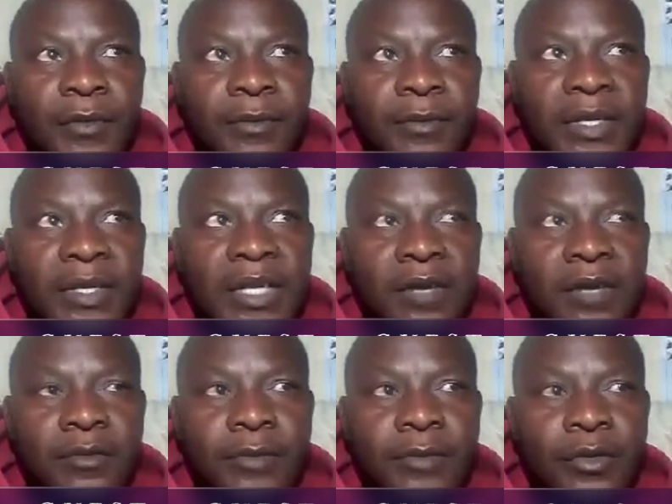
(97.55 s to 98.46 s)
But
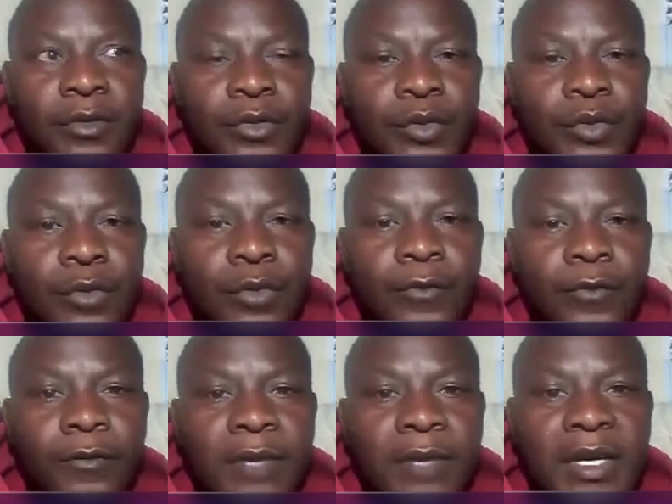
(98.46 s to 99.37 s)
now because
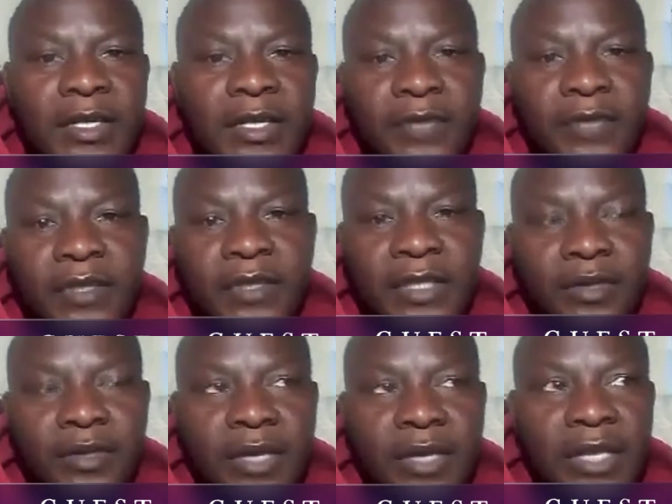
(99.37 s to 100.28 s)
of my activities,
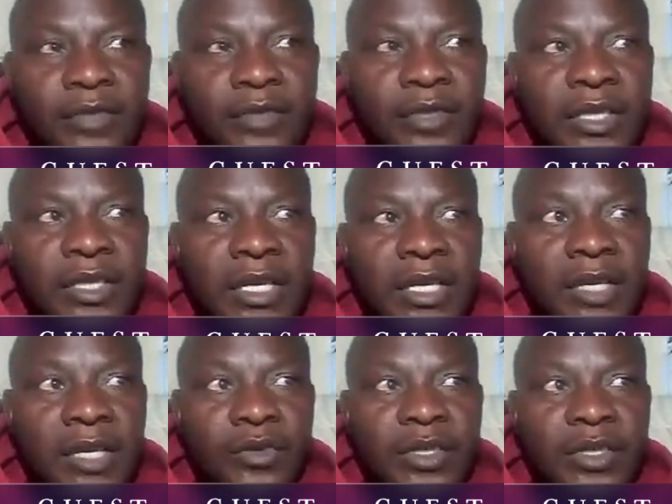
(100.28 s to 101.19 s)

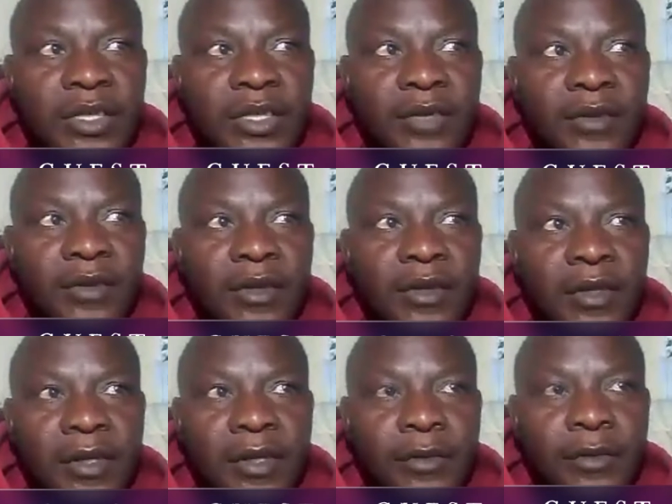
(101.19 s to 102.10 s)
angaruitika
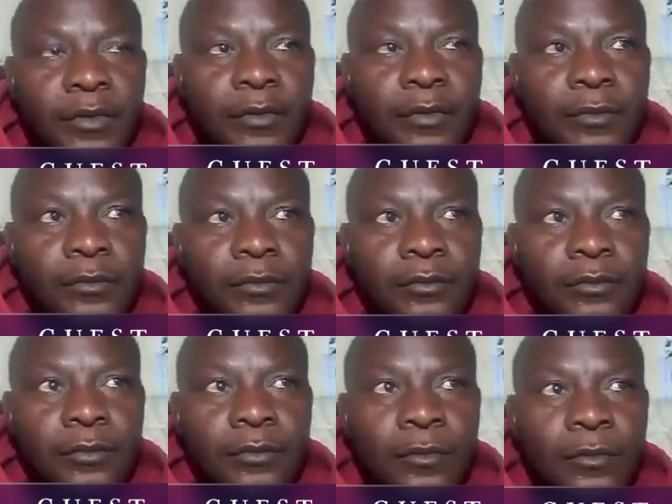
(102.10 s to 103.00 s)
from
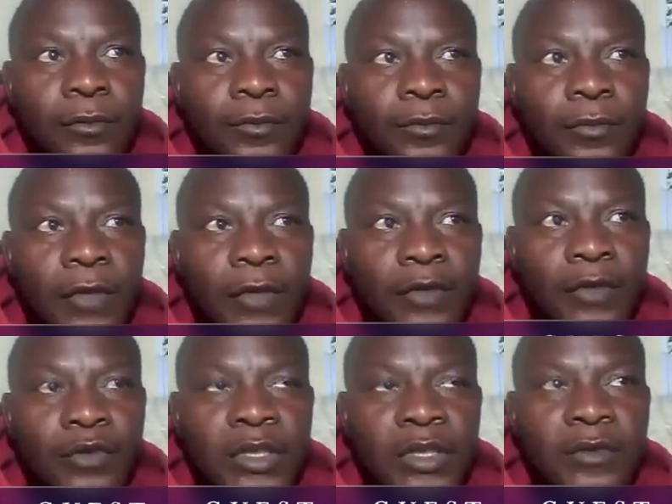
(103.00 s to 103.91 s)

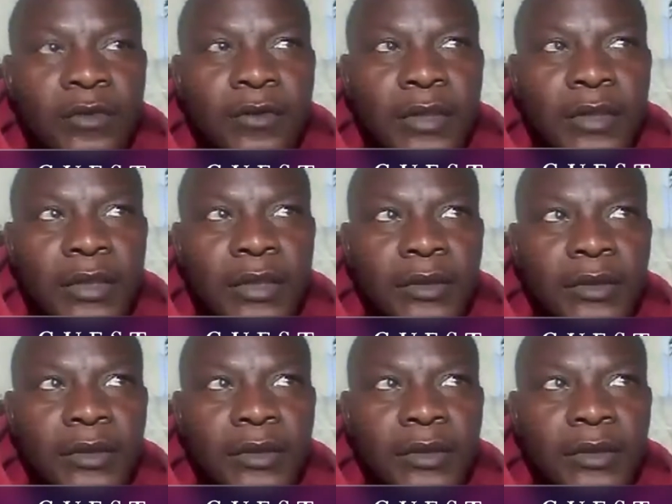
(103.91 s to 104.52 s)
2015.